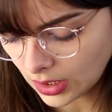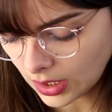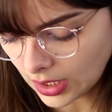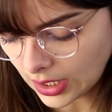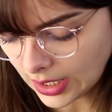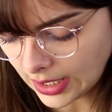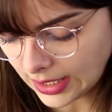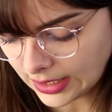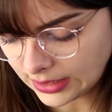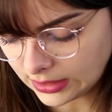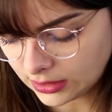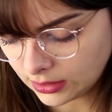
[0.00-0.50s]

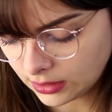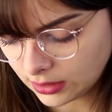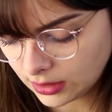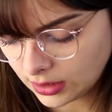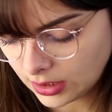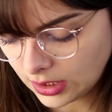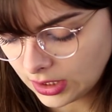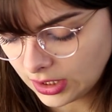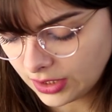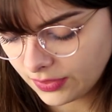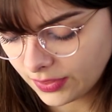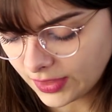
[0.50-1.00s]
And
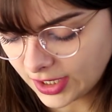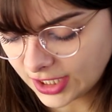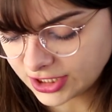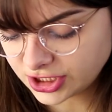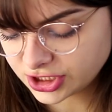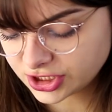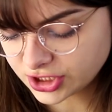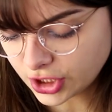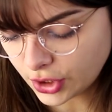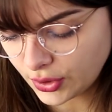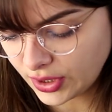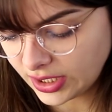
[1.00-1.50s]
then I
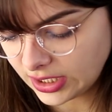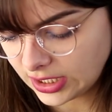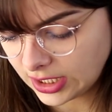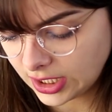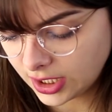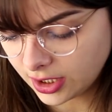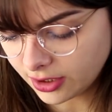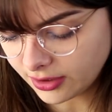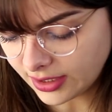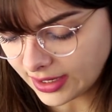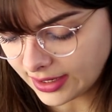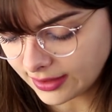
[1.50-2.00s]
just go in
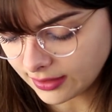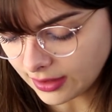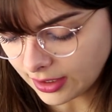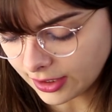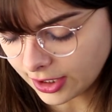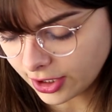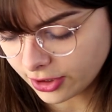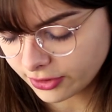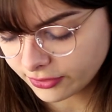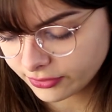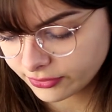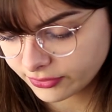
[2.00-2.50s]
here and I
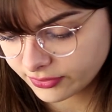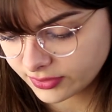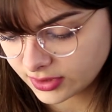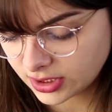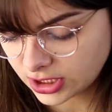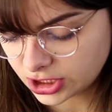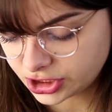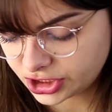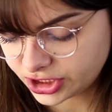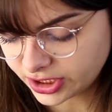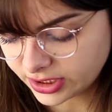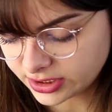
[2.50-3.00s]
kind of
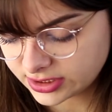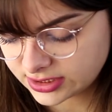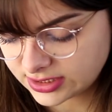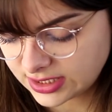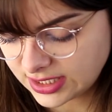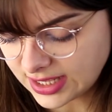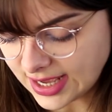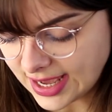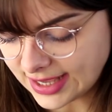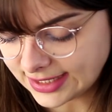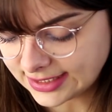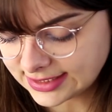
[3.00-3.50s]
adjust
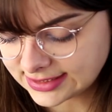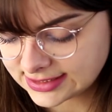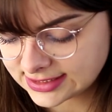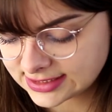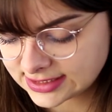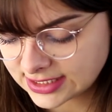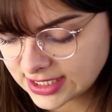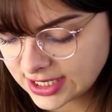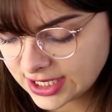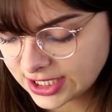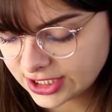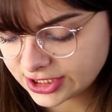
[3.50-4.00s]
the edits.